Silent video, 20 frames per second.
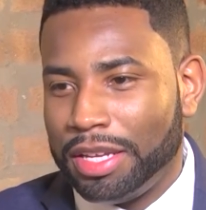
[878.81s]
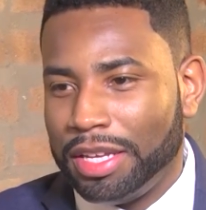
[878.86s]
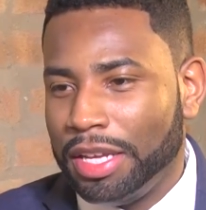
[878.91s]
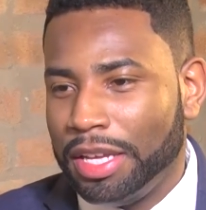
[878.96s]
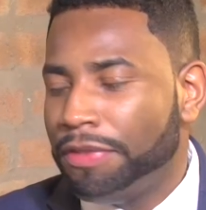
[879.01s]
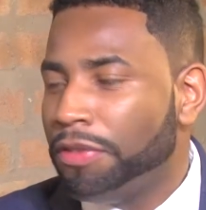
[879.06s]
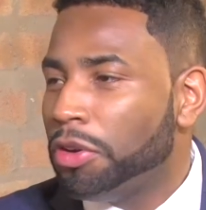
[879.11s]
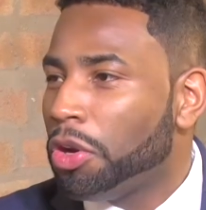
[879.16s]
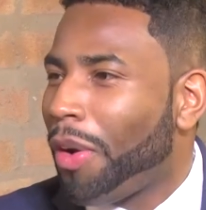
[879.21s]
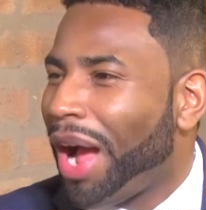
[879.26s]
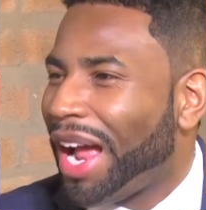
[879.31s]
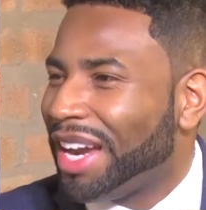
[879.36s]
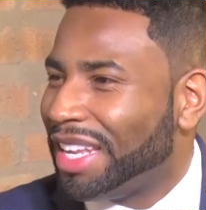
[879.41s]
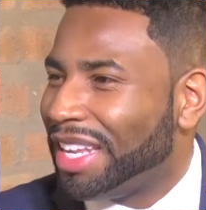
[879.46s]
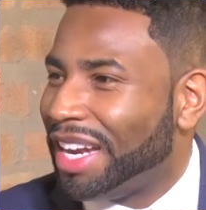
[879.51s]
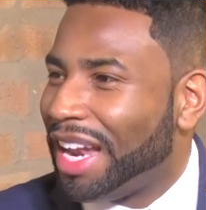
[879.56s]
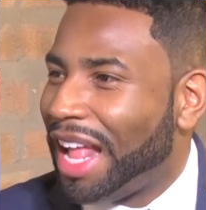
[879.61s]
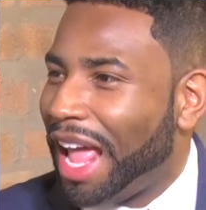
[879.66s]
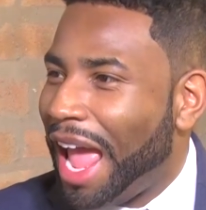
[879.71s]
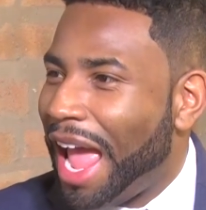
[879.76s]
even though I
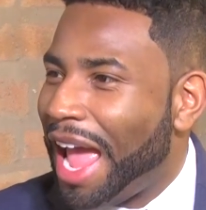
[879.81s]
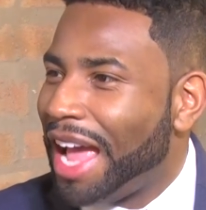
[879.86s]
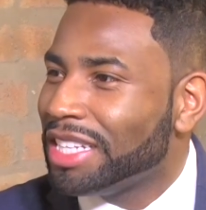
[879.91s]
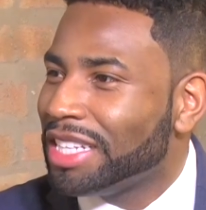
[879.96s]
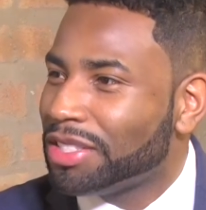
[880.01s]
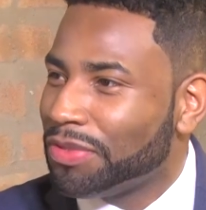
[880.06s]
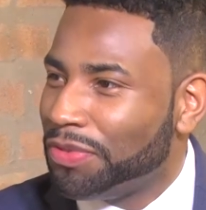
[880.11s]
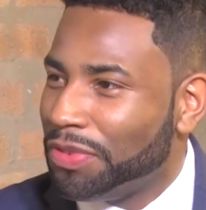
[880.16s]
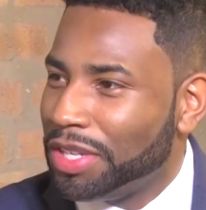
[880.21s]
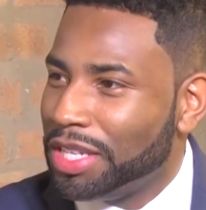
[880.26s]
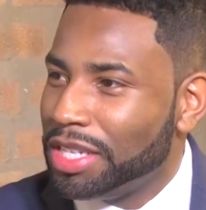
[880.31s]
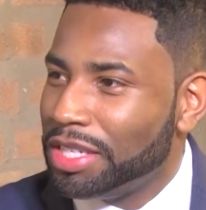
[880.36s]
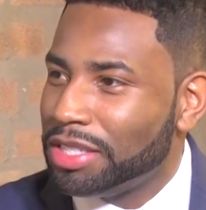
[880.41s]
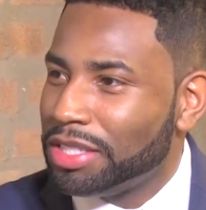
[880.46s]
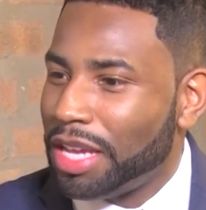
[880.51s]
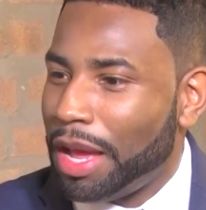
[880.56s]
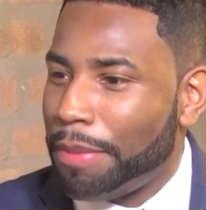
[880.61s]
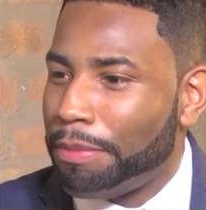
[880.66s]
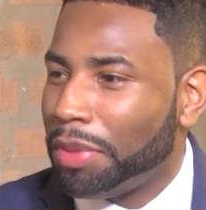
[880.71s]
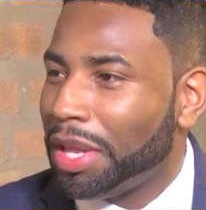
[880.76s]
didn't ask for
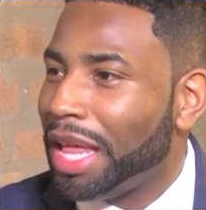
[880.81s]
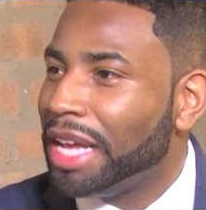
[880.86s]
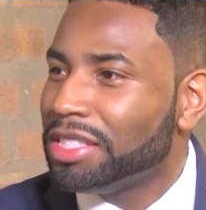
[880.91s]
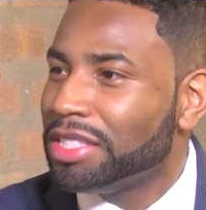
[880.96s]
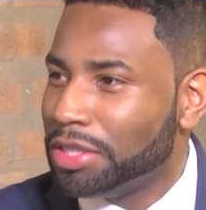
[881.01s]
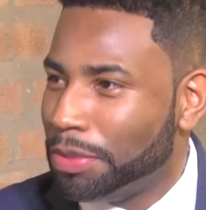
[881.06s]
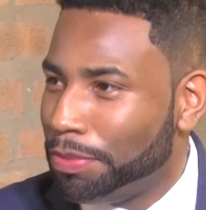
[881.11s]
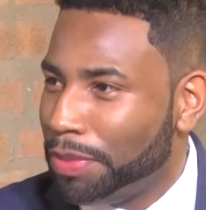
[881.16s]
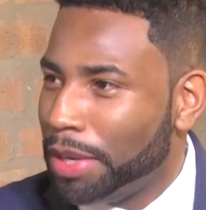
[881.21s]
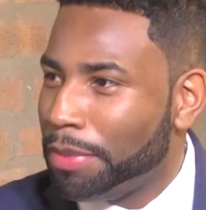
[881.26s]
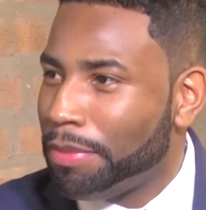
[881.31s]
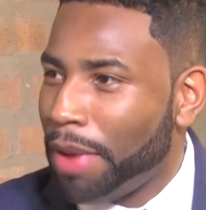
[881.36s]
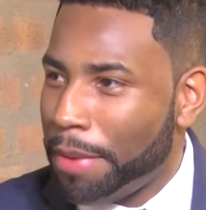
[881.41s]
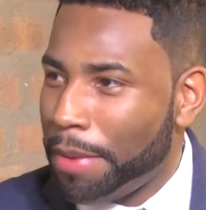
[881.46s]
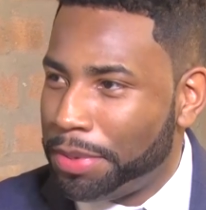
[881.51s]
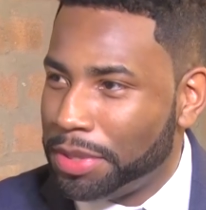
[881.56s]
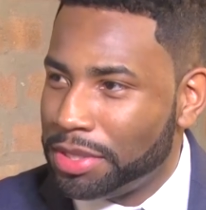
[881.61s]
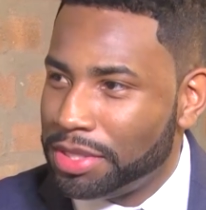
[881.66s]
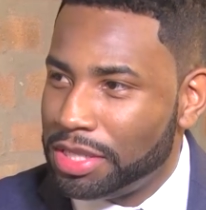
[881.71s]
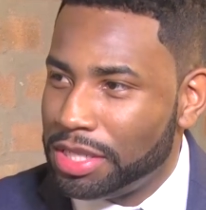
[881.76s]
this, I'm blessed to be in my
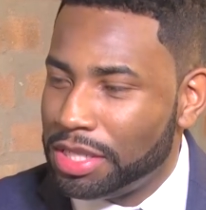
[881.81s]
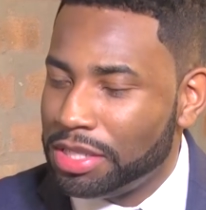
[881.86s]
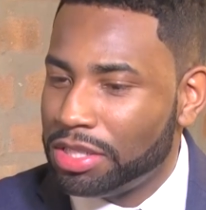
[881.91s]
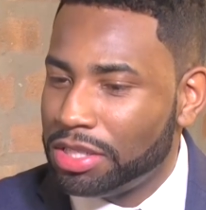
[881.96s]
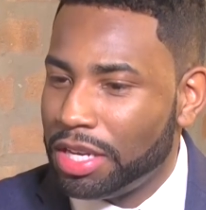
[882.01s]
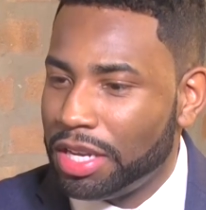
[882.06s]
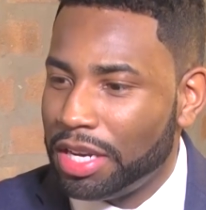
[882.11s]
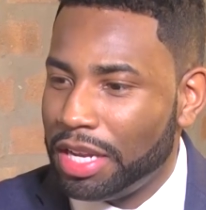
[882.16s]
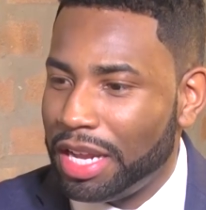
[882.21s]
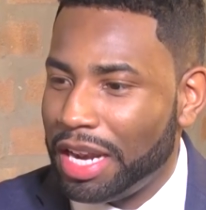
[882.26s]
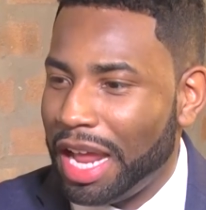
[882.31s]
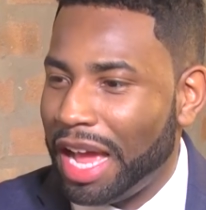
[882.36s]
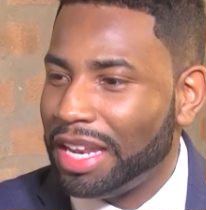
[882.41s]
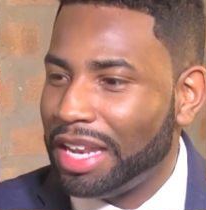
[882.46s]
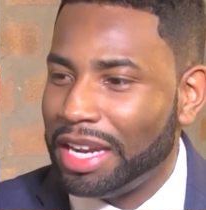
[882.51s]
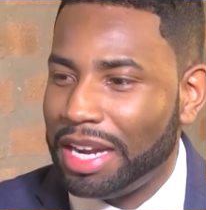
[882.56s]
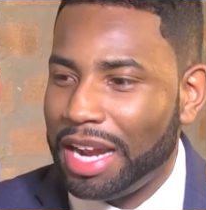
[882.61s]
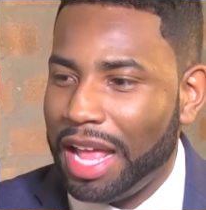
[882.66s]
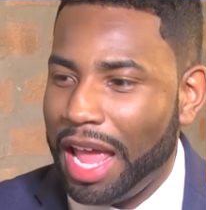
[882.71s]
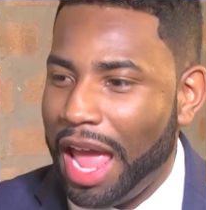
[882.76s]
position, and I
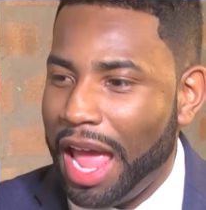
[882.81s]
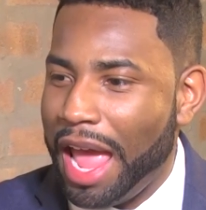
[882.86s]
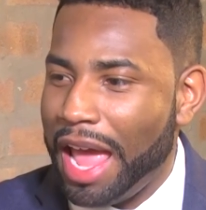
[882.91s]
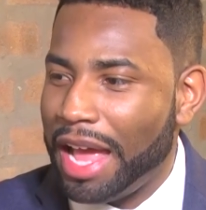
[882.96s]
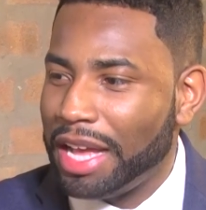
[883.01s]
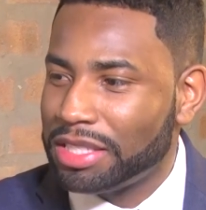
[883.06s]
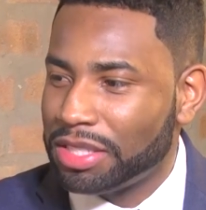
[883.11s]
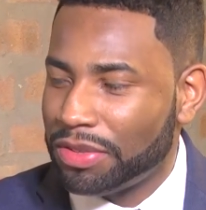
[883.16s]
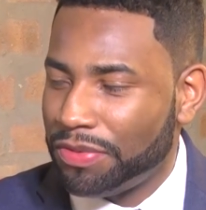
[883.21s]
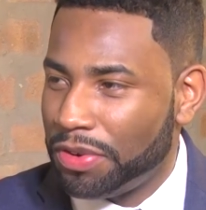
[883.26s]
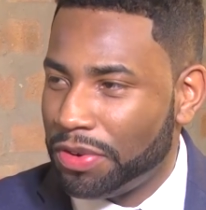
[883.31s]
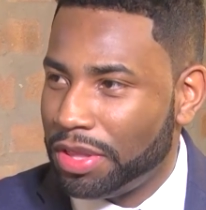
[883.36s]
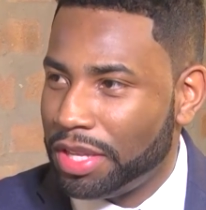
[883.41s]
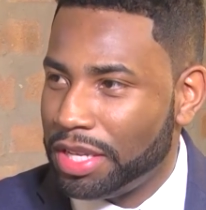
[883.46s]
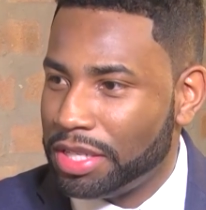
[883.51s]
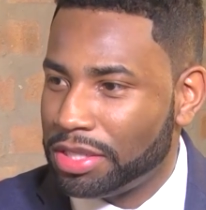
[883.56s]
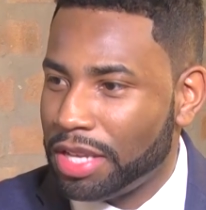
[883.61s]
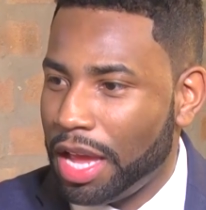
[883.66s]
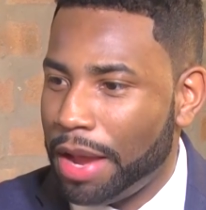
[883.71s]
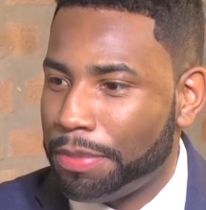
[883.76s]
didn't ask for
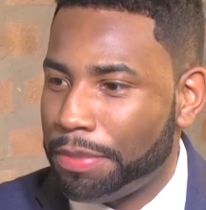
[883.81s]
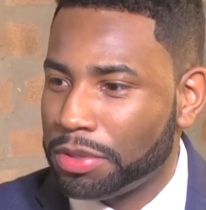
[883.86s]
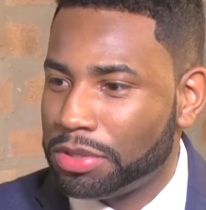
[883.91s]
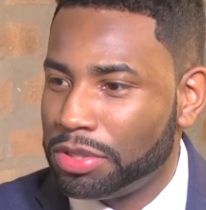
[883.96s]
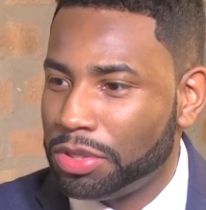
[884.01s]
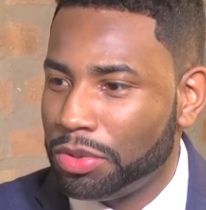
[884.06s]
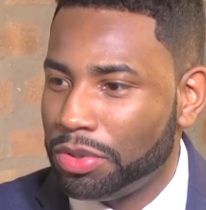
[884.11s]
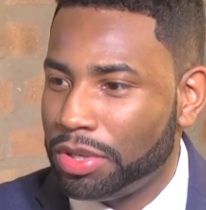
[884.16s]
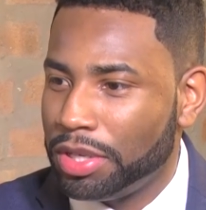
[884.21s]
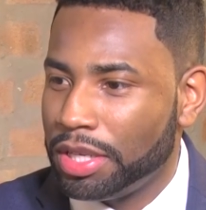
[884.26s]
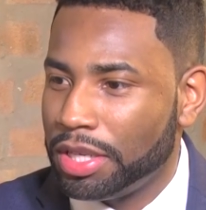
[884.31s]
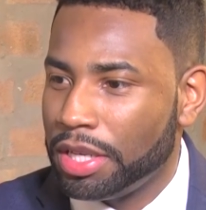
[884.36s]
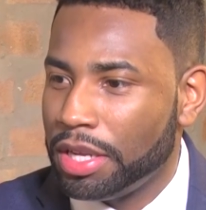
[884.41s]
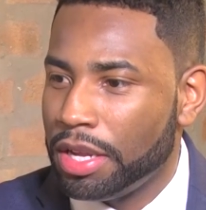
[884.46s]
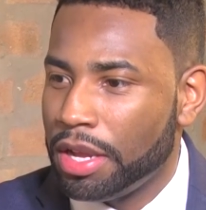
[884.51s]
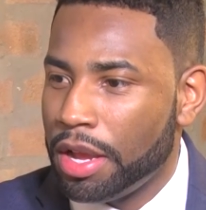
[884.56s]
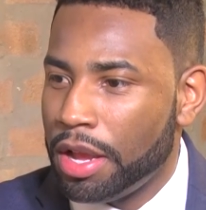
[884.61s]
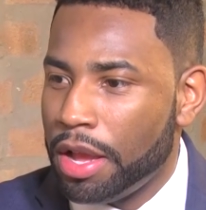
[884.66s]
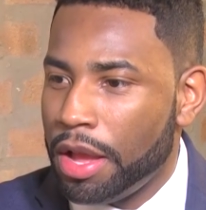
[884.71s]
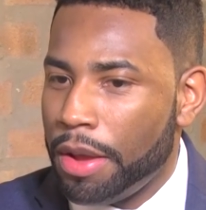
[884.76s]
this opportunity,
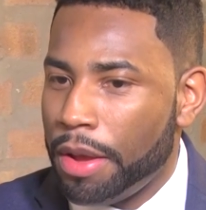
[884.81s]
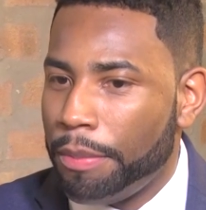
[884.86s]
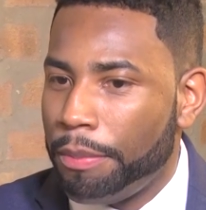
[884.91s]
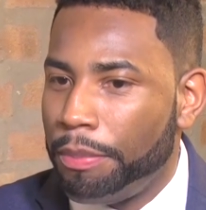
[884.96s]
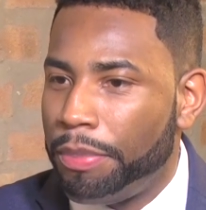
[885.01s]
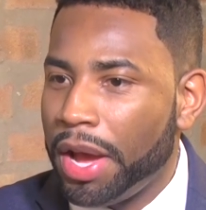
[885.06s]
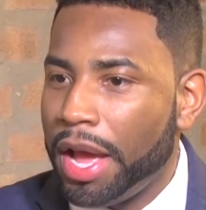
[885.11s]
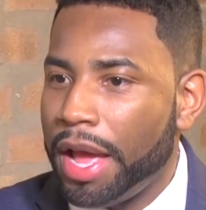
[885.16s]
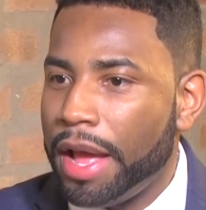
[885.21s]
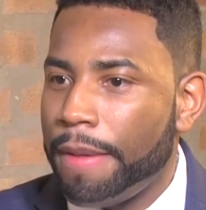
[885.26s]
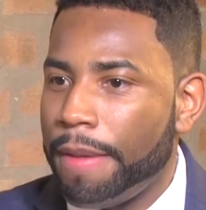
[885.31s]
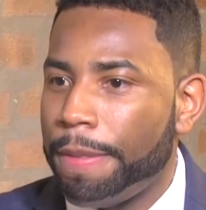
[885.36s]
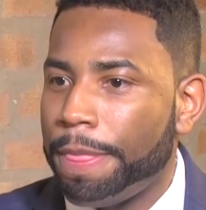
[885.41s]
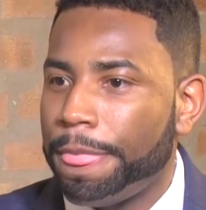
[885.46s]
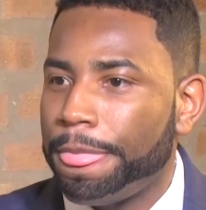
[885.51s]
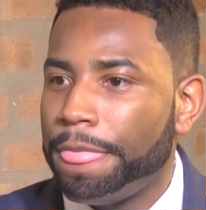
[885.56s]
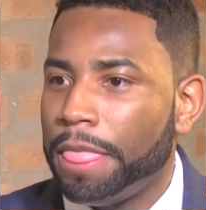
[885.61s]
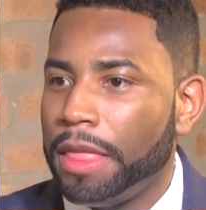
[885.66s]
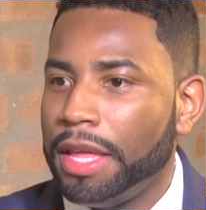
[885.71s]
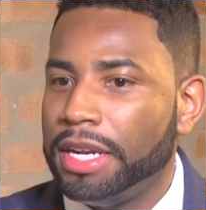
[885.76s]
but
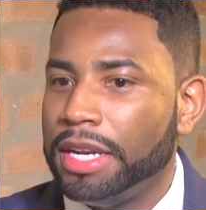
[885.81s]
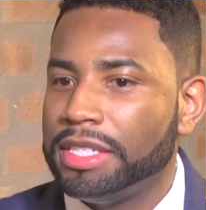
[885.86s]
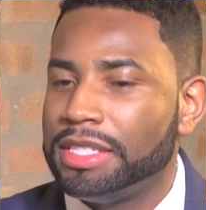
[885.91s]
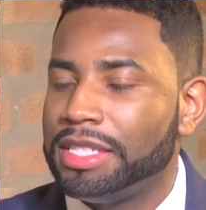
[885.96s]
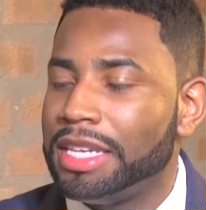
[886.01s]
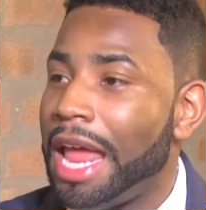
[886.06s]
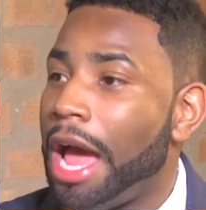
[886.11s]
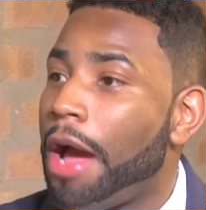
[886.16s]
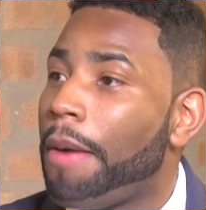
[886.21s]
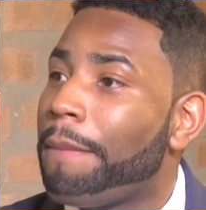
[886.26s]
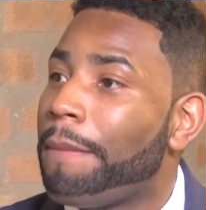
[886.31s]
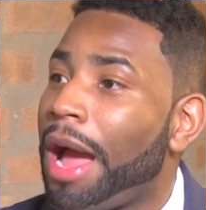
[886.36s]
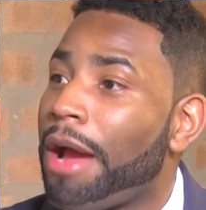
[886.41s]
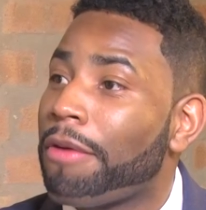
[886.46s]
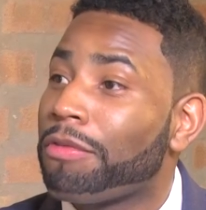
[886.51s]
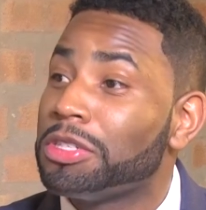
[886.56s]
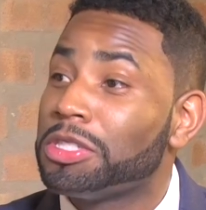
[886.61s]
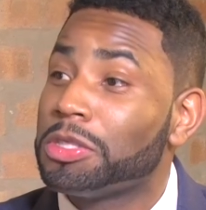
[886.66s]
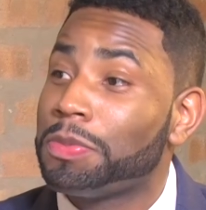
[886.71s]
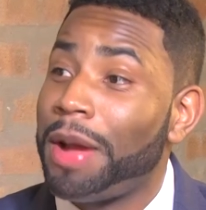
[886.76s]
it is now my
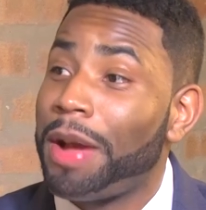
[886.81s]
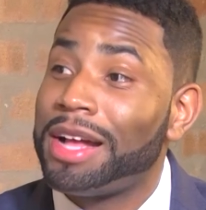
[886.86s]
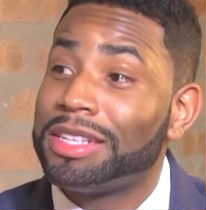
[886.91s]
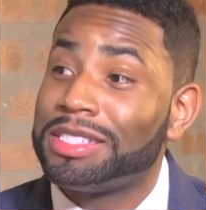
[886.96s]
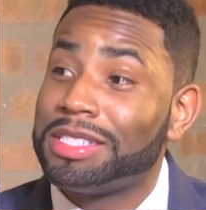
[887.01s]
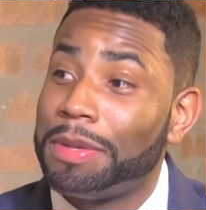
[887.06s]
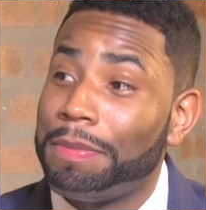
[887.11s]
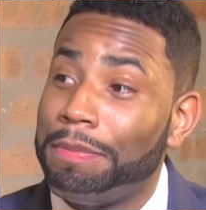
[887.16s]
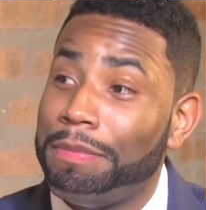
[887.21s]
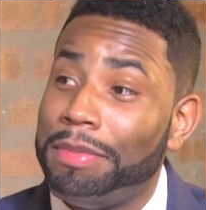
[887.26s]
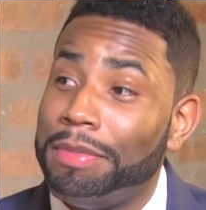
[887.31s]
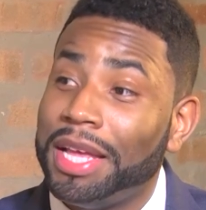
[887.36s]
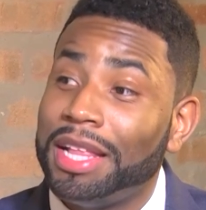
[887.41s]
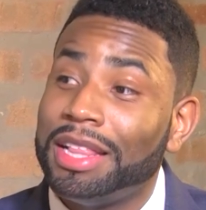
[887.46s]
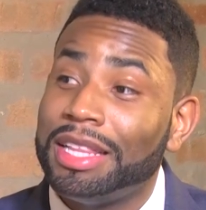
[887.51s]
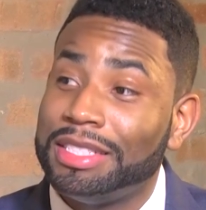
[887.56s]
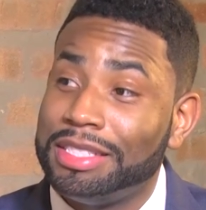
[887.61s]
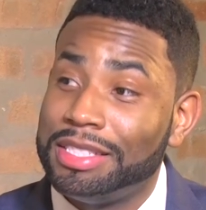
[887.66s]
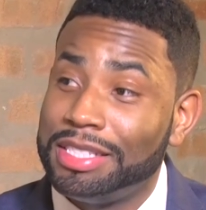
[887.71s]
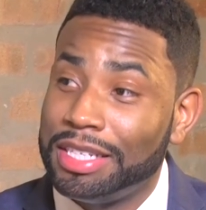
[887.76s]

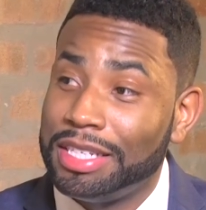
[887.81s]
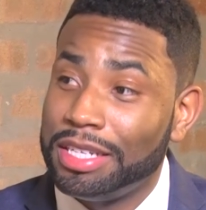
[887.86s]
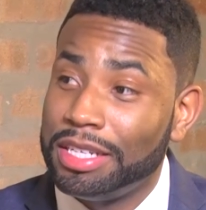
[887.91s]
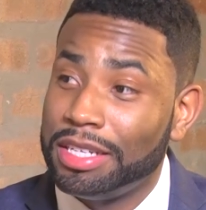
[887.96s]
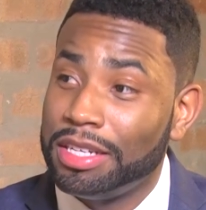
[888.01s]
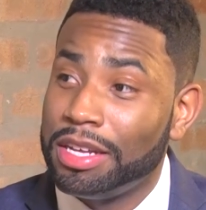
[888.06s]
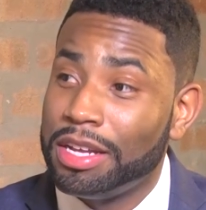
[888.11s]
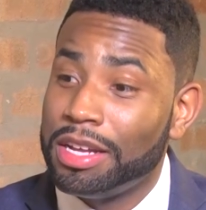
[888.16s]
responsibility